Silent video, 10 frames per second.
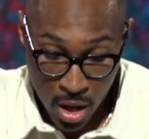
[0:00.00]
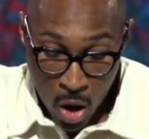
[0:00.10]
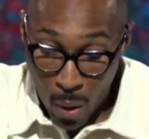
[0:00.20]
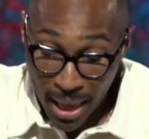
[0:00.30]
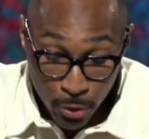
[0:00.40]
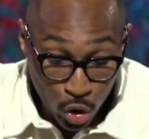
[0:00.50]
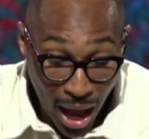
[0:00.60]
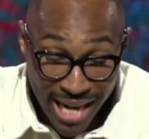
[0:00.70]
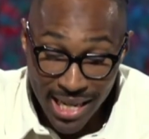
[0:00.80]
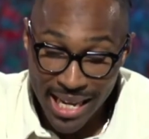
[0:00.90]
While I'm
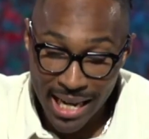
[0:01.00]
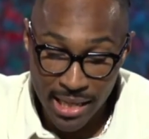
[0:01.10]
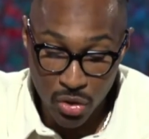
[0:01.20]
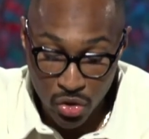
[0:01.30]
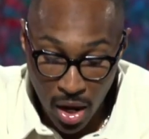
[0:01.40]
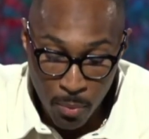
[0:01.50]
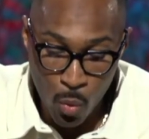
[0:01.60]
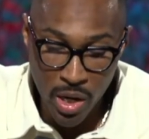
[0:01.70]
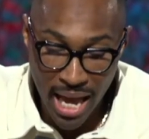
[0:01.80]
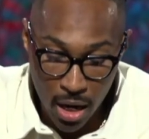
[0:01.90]
trying to get in,
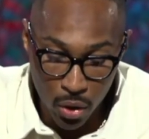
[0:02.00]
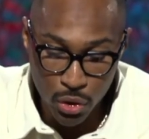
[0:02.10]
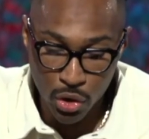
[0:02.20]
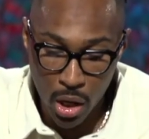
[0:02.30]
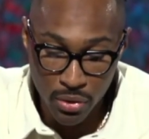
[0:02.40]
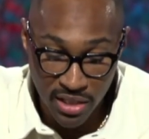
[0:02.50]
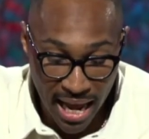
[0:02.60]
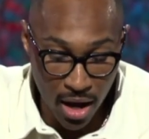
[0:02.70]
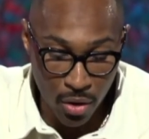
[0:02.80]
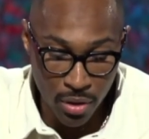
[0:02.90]
someone else goes
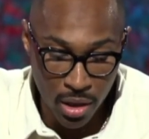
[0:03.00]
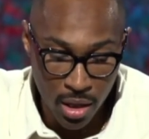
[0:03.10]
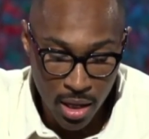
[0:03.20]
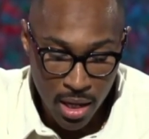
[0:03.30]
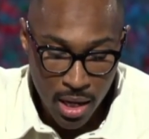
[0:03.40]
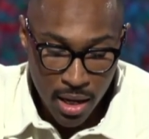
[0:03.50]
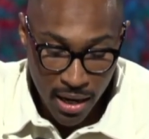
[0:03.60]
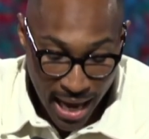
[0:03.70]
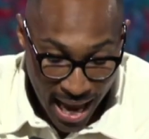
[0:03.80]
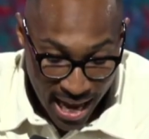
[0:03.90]
down
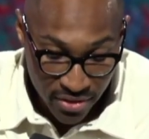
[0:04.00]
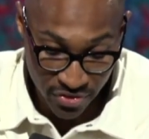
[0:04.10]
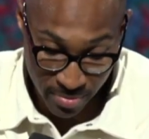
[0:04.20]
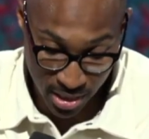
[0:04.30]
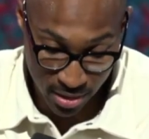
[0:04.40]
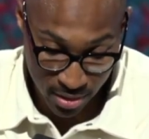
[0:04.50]
ahead of me.